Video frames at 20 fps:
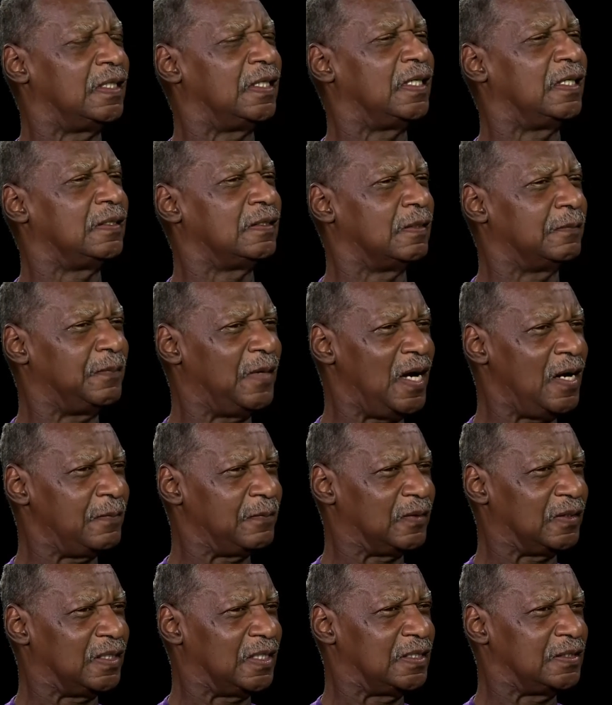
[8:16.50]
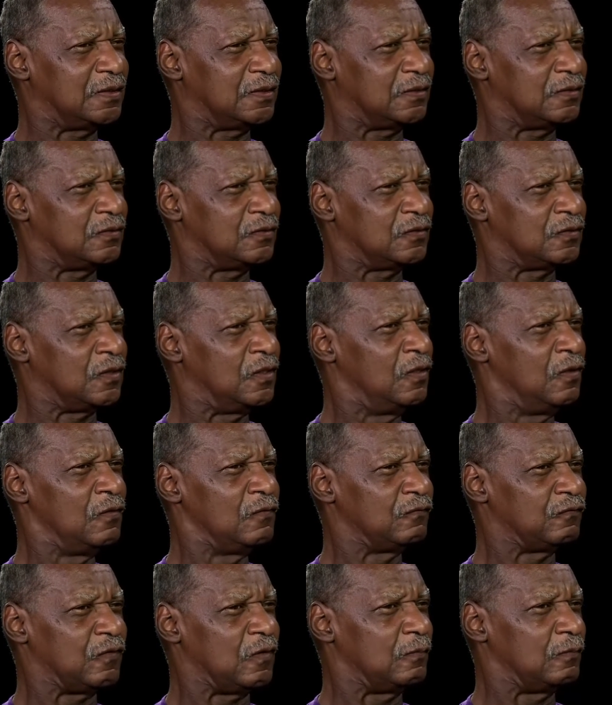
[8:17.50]
and the populations
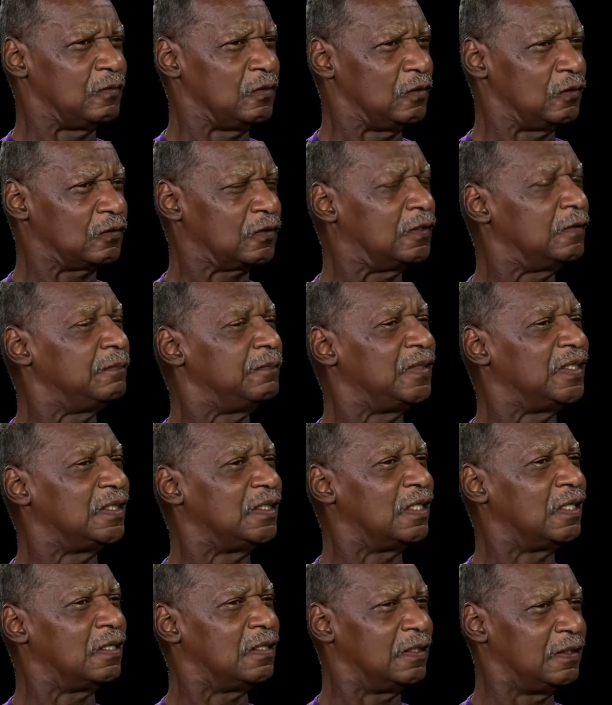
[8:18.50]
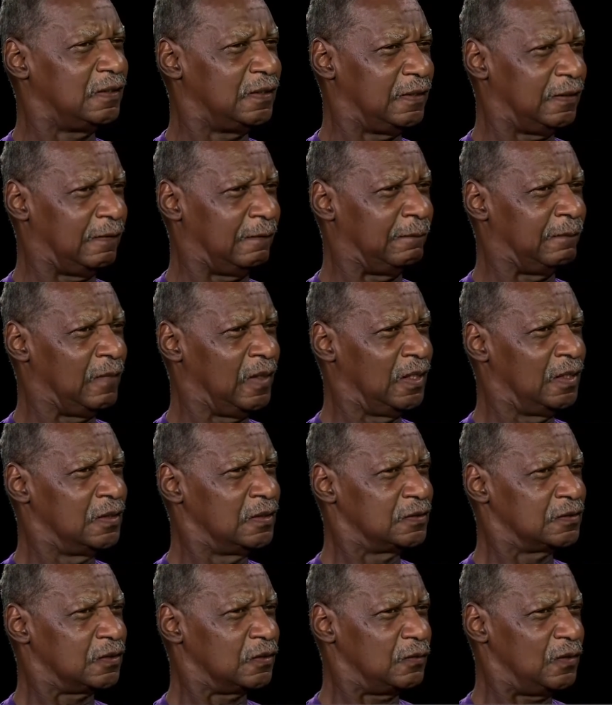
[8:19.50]
from looking beyond them.
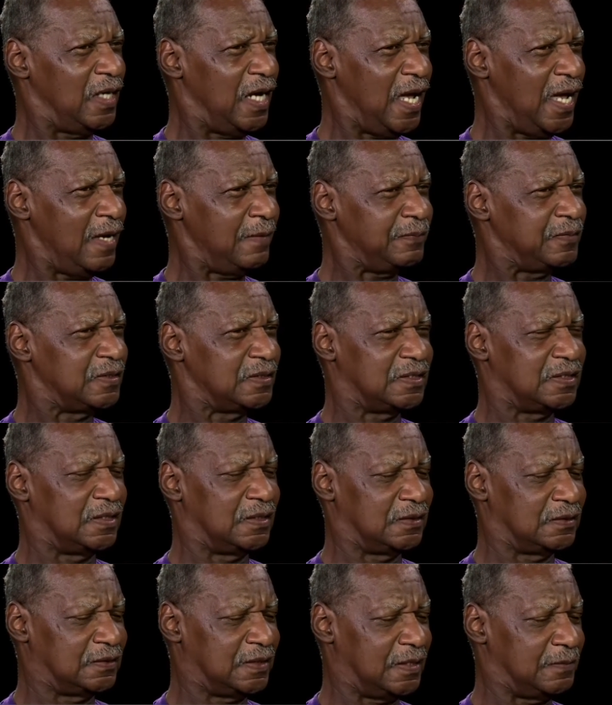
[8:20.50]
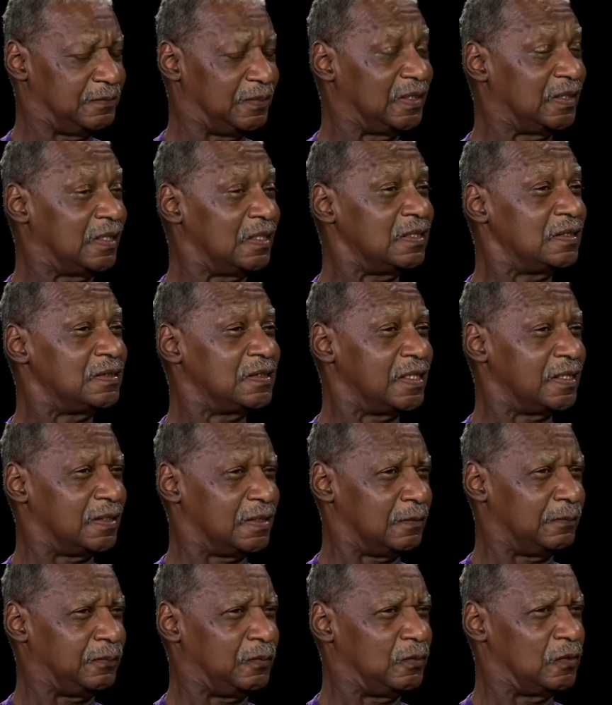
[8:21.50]
So what happens is that because they're
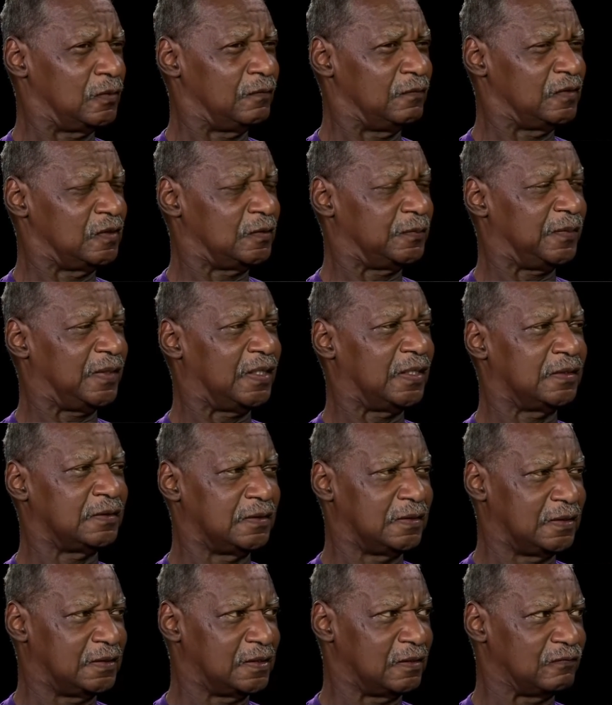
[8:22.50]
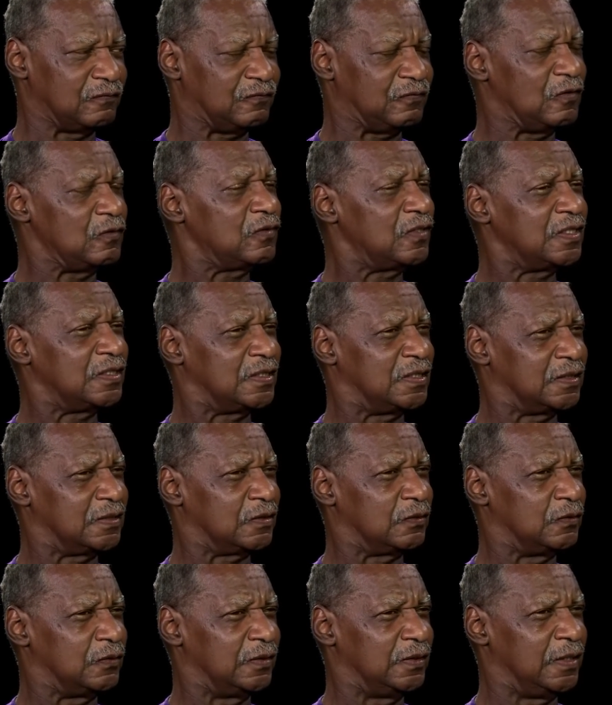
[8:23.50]
the point of despair, the focus is
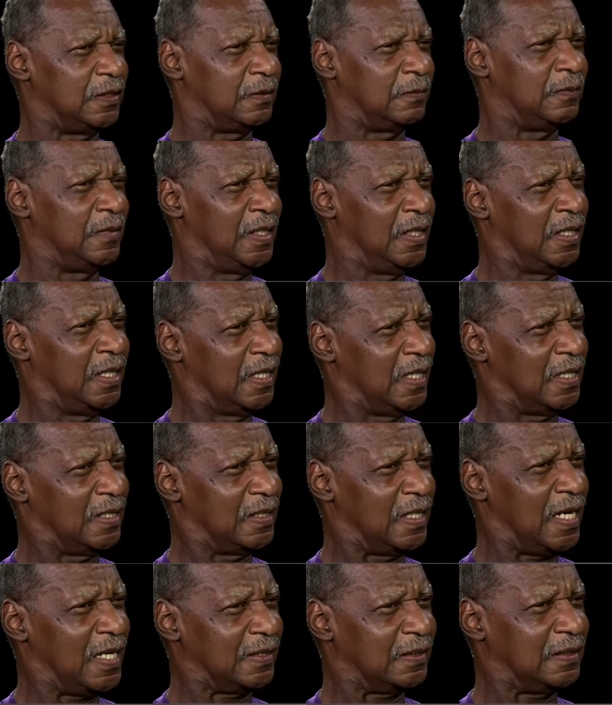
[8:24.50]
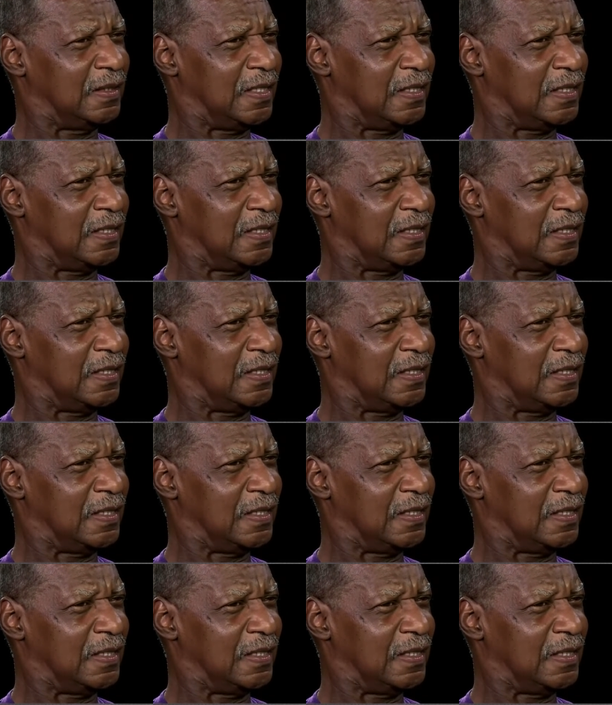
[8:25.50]
on them. And like